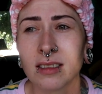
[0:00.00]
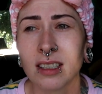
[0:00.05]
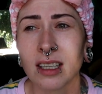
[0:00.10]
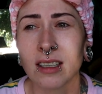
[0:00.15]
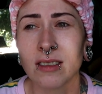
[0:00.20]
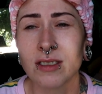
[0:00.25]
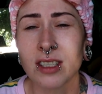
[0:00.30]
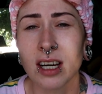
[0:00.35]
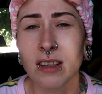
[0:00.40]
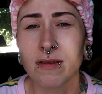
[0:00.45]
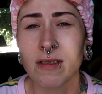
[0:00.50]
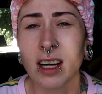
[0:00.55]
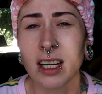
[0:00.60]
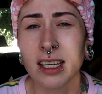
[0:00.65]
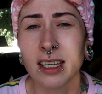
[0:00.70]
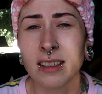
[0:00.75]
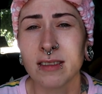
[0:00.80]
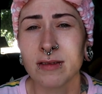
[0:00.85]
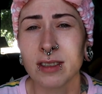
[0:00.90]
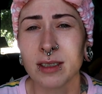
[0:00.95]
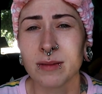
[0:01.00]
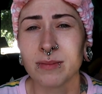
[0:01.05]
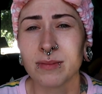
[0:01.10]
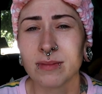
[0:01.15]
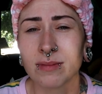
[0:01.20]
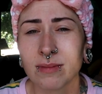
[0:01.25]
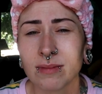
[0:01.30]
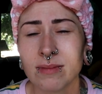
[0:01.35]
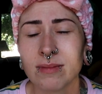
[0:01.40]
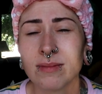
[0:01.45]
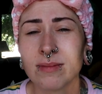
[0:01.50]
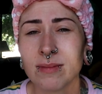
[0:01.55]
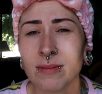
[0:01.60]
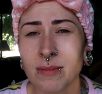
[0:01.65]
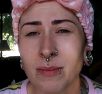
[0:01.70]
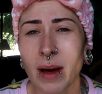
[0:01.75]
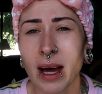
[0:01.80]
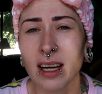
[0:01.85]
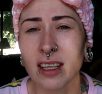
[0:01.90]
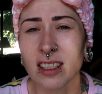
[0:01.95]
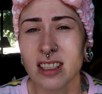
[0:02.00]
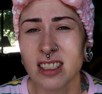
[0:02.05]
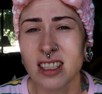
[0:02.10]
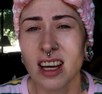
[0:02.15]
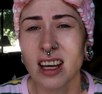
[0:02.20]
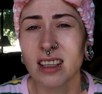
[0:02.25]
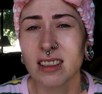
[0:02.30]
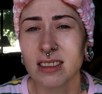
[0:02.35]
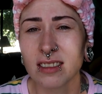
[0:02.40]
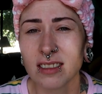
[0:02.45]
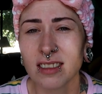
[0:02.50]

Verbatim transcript: You know, Doug Funnie from back in the day.